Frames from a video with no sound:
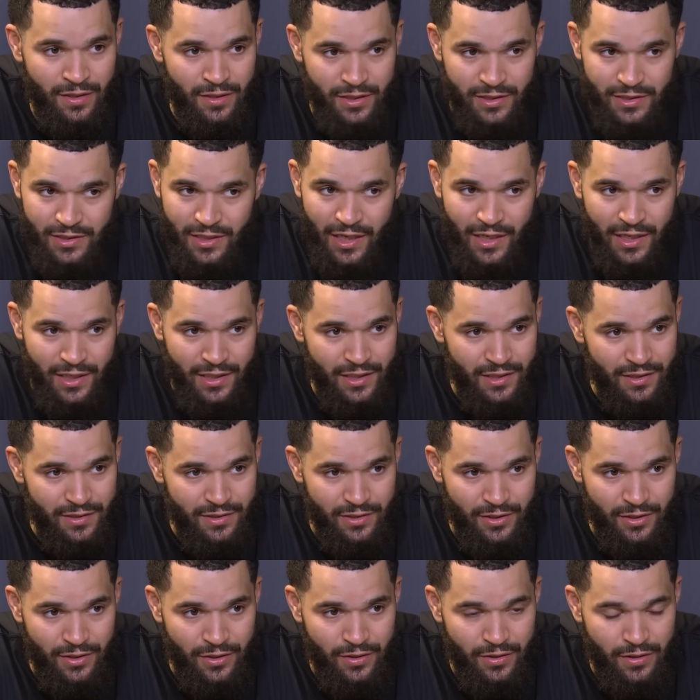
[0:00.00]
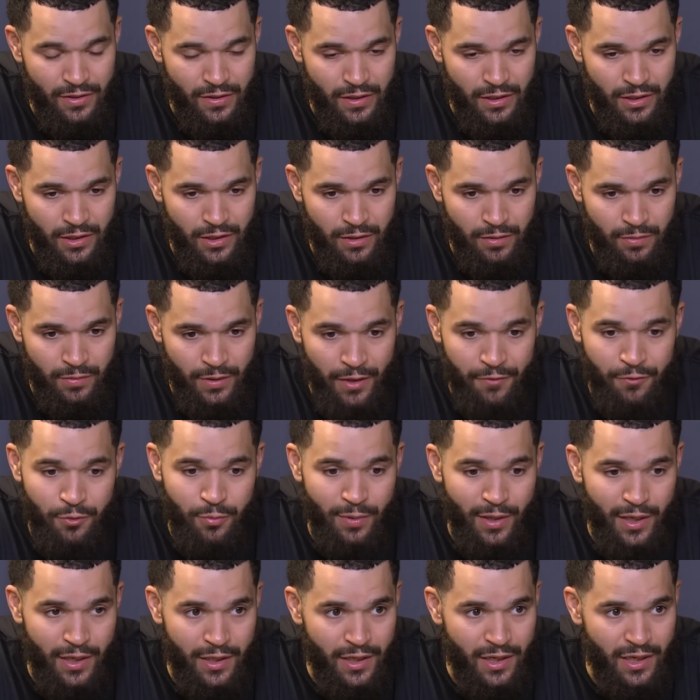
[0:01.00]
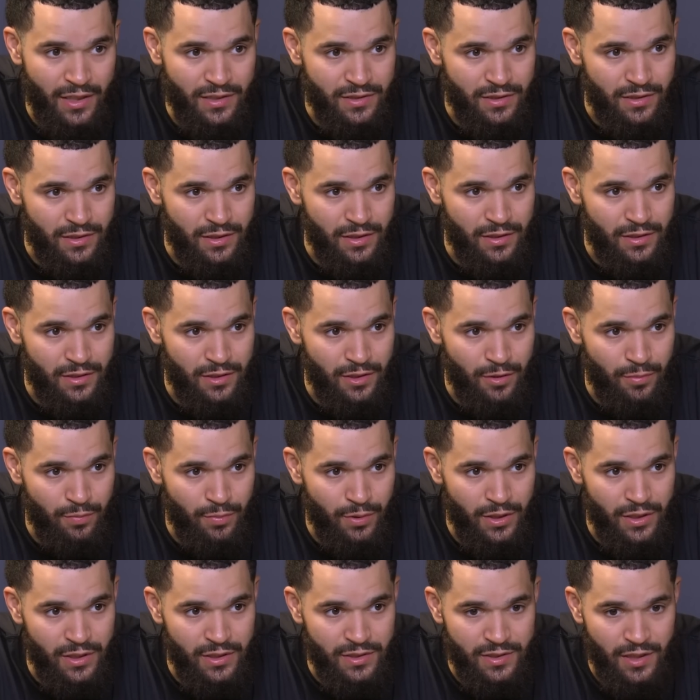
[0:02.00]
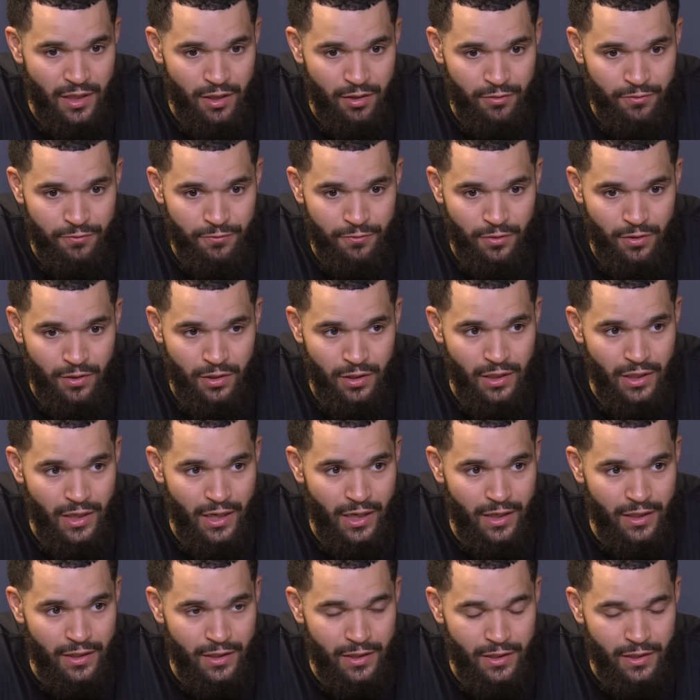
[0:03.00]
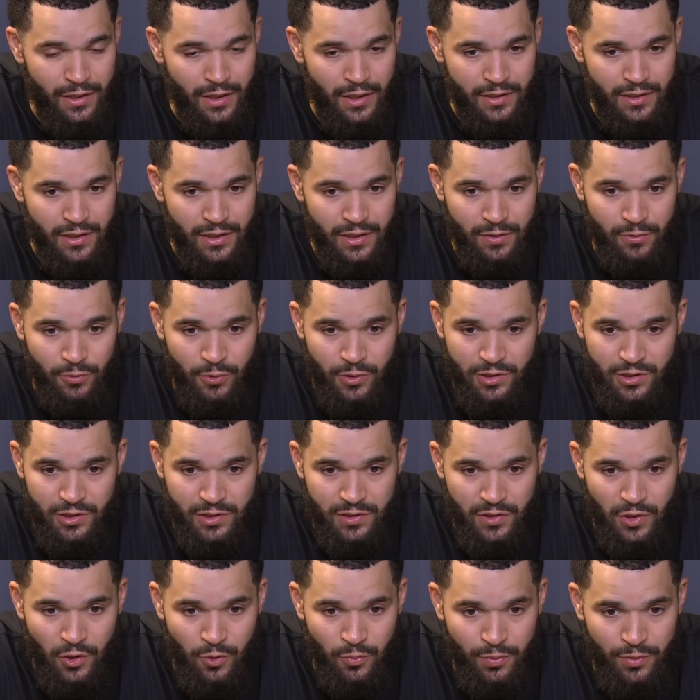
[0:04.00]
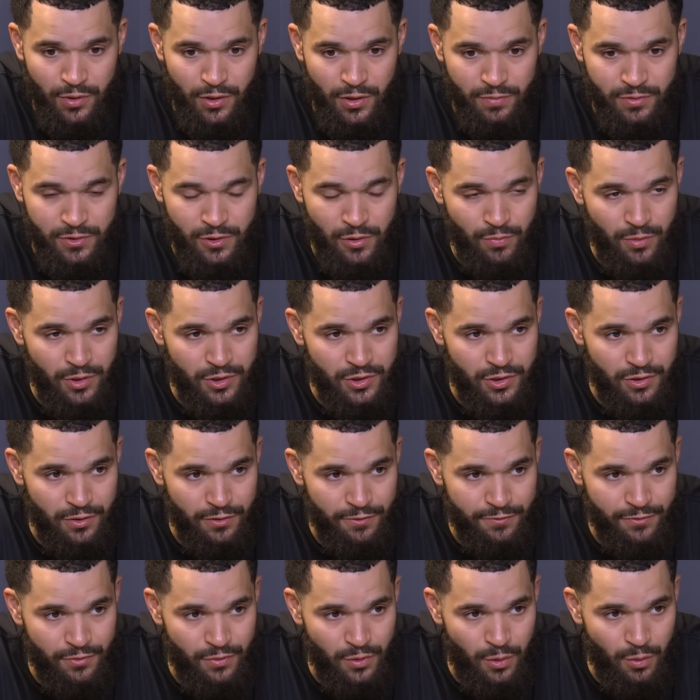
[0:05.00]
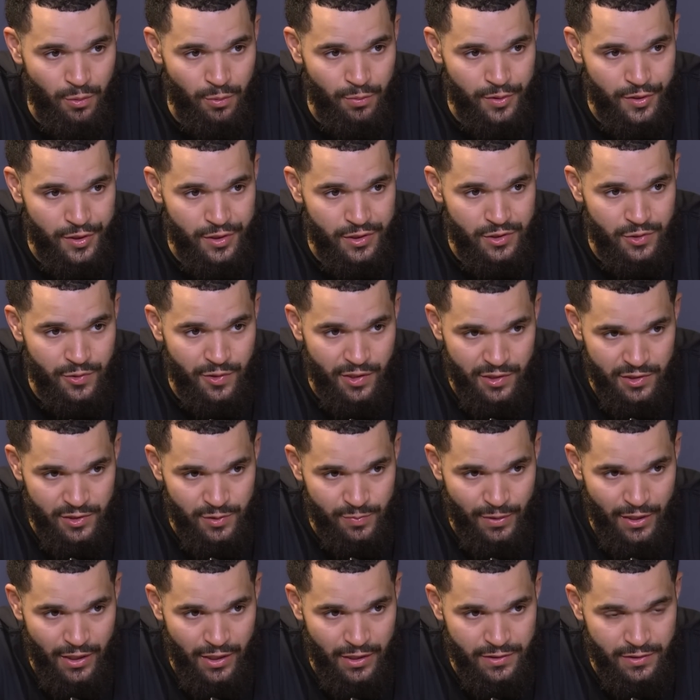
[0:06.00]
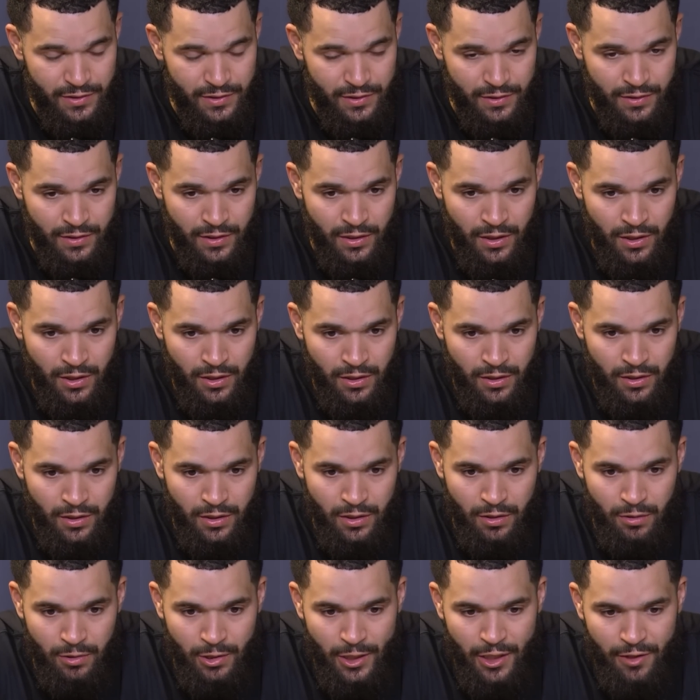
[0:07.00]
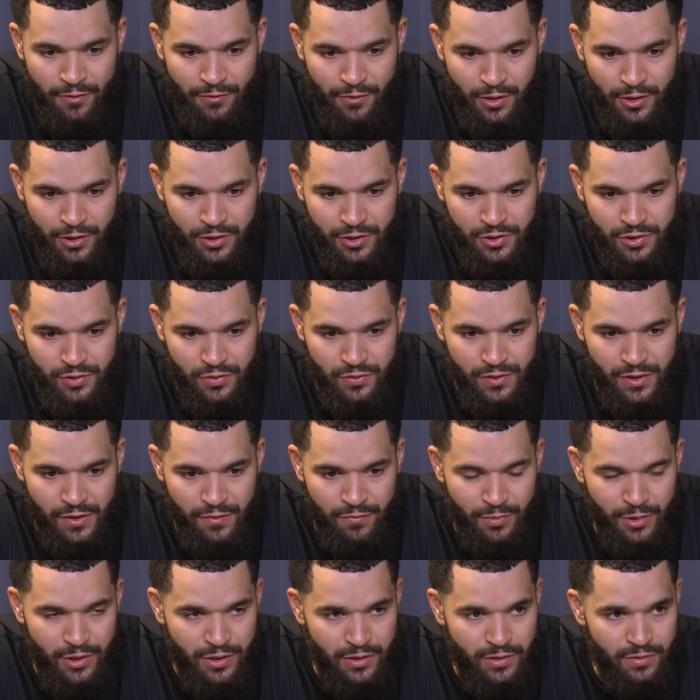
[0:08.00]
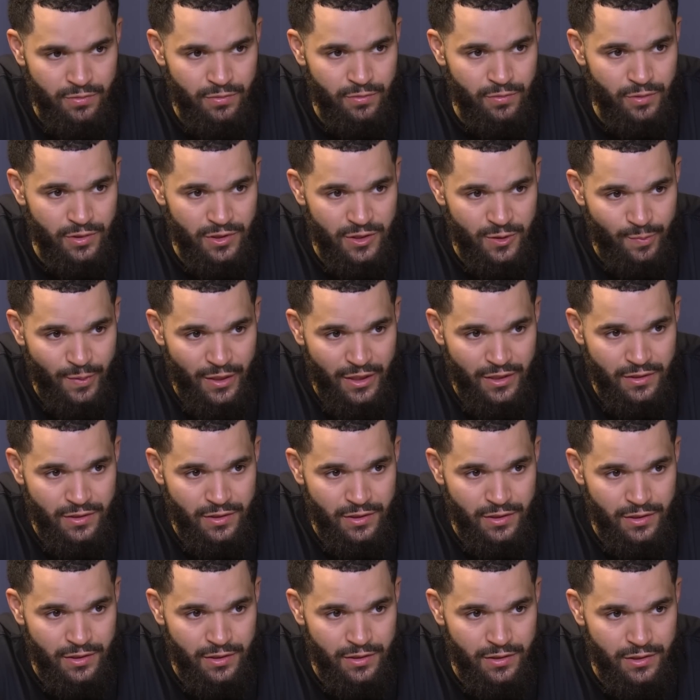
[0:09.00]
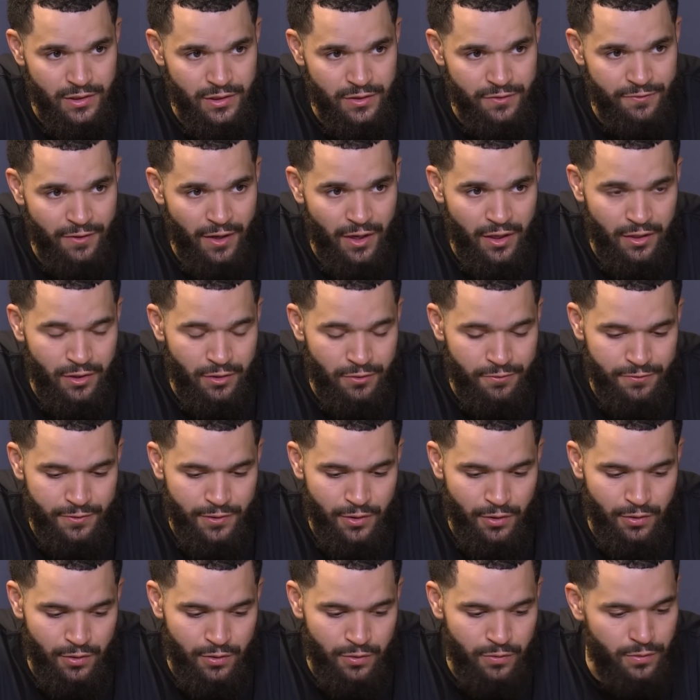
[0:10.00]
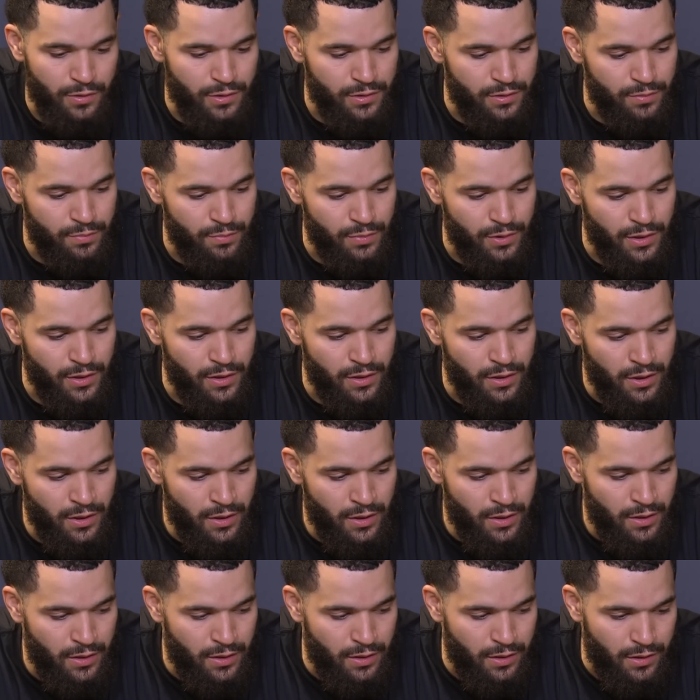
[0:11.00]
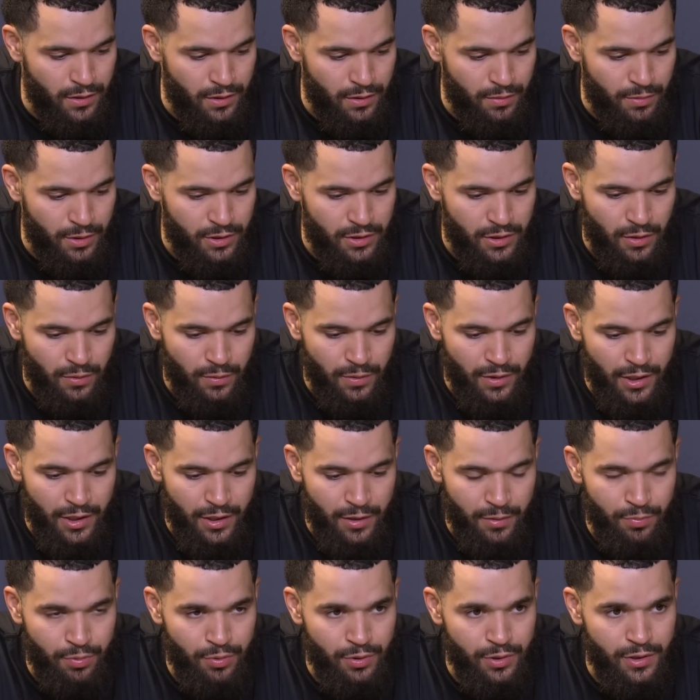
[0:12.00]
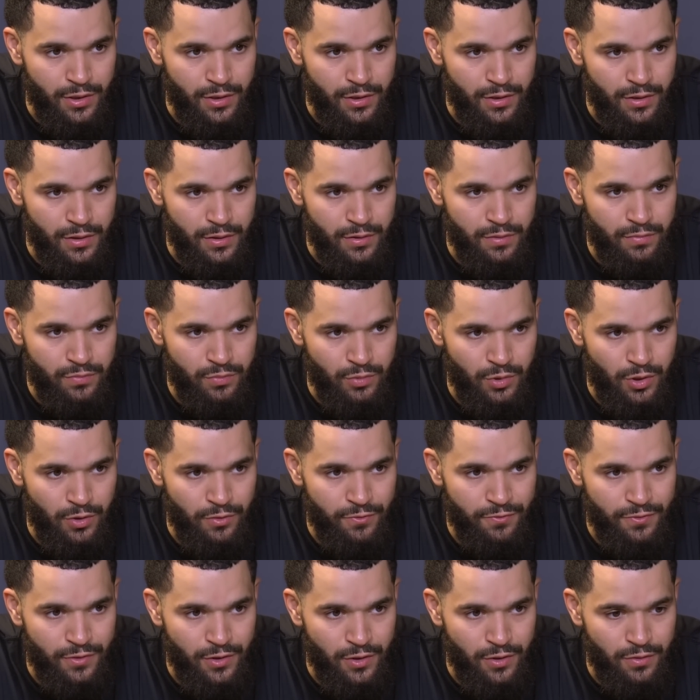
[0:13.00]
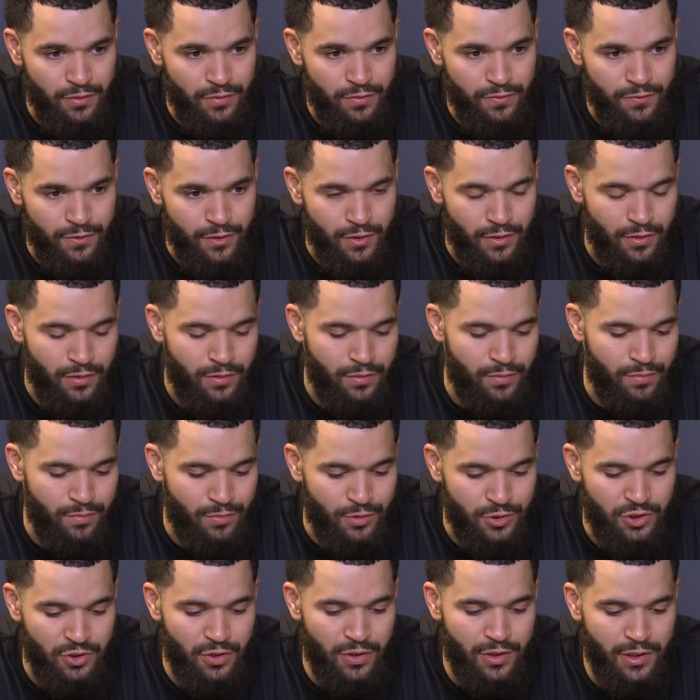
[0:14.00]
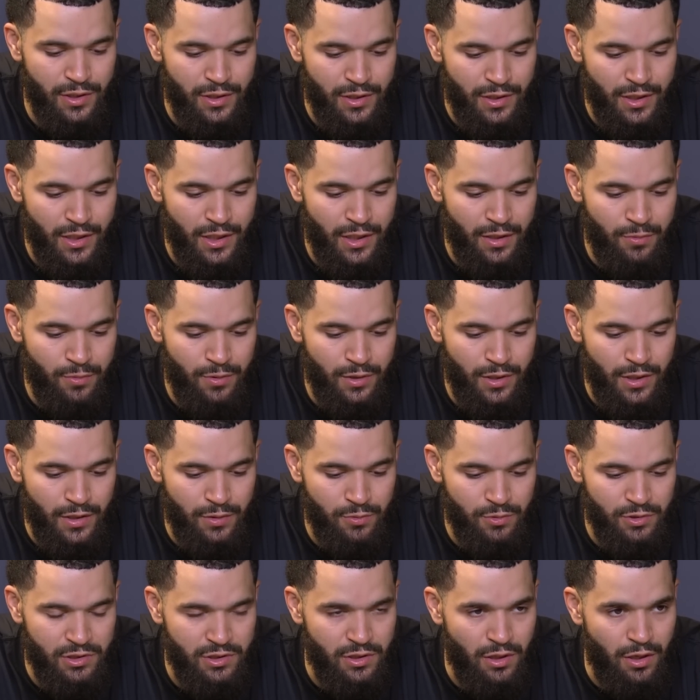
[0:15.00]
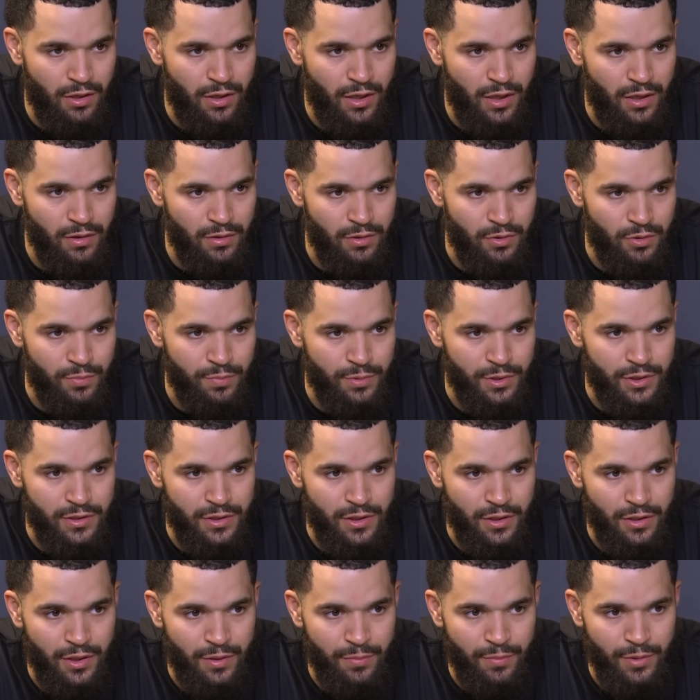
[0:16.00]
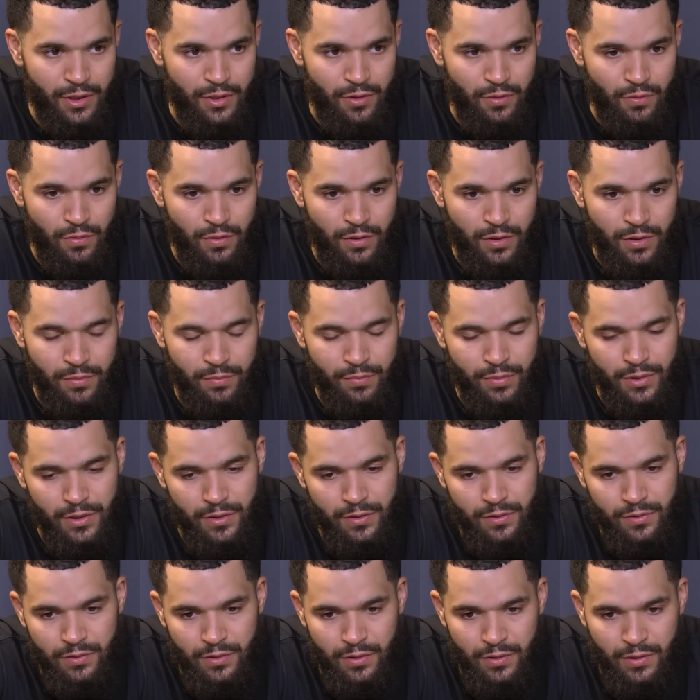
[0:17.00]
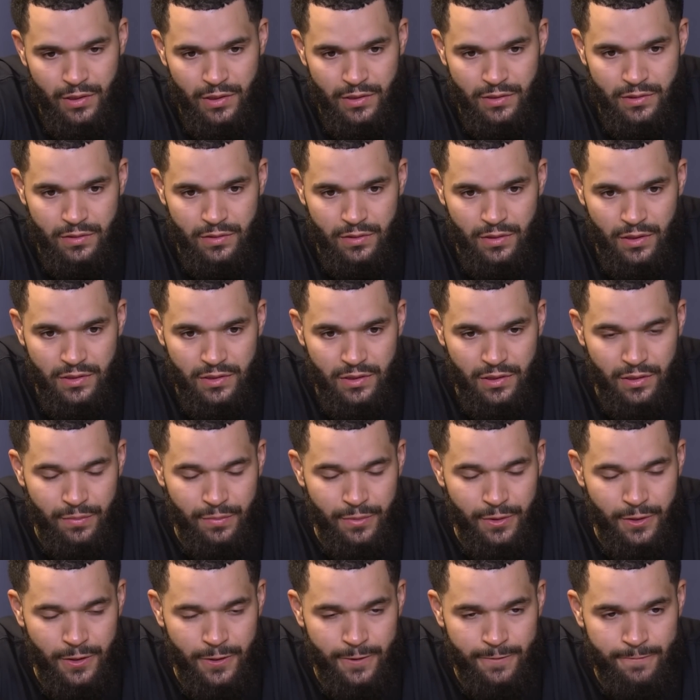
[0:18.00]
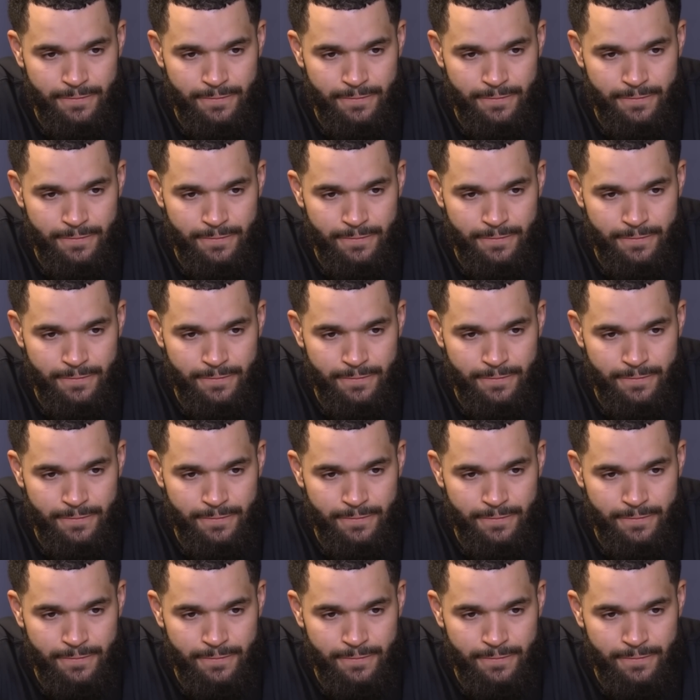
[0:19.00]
He's got to get there. Everybody has to get there, but he's out in front a lot, and I think we could just open up so much of the floor when we get to our spots, and a lot of our issues have been with spacing and just finding the flow and the rhythm, but I thought we had a pretty good, you know, flow for majority of the game. We stalled out a little bit there. They made a run, but, you know, that's the NBA.